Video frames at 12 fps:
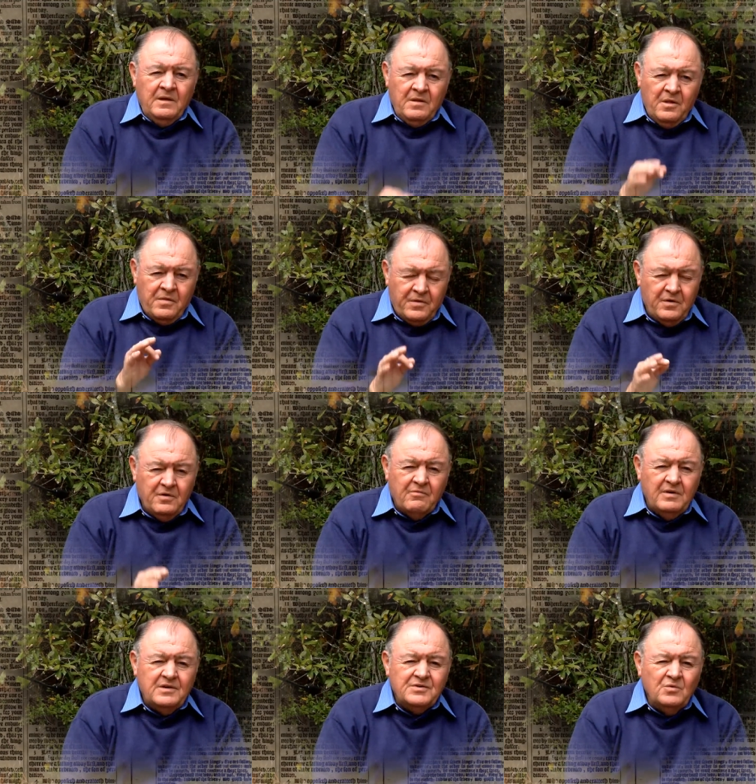The third
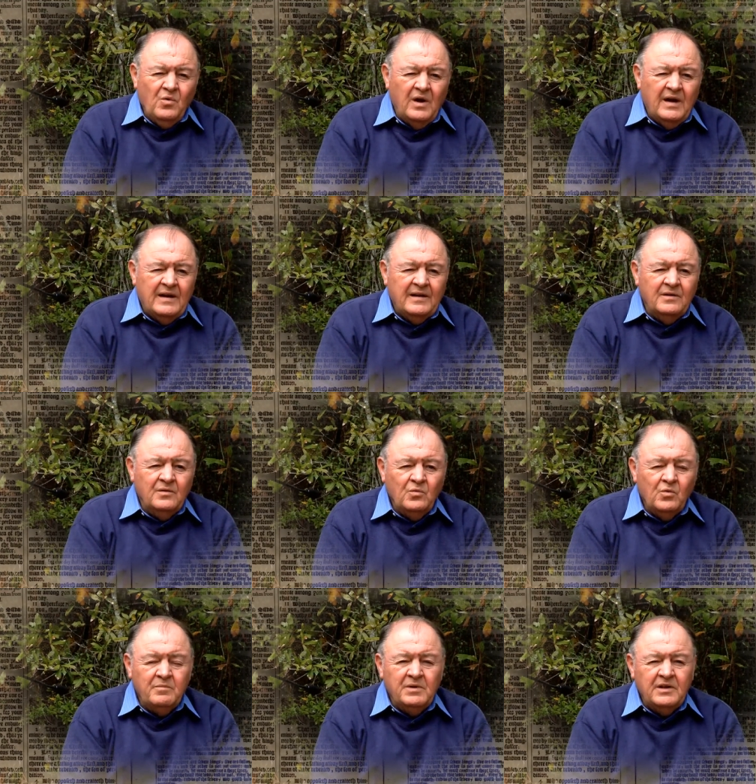reason why
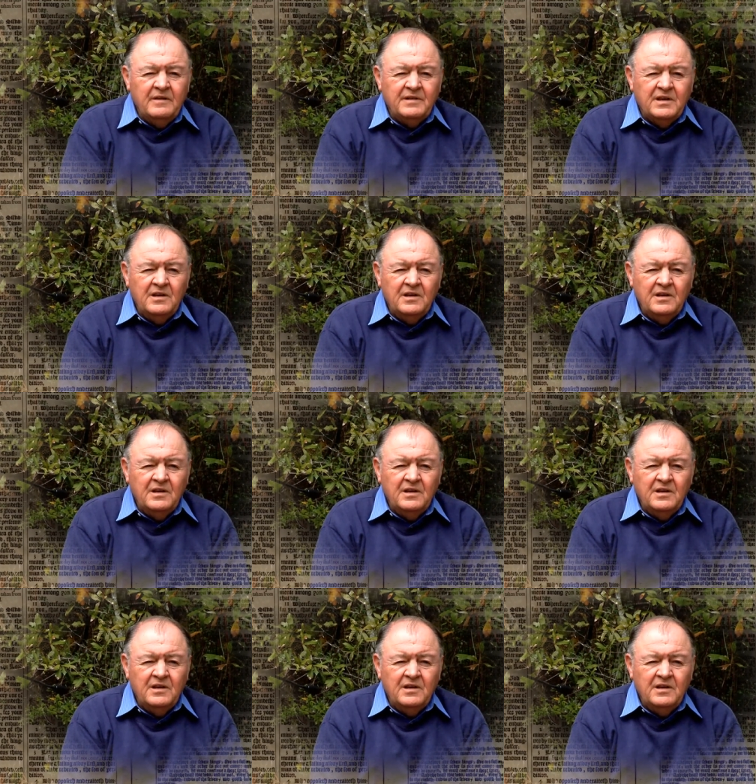we believe the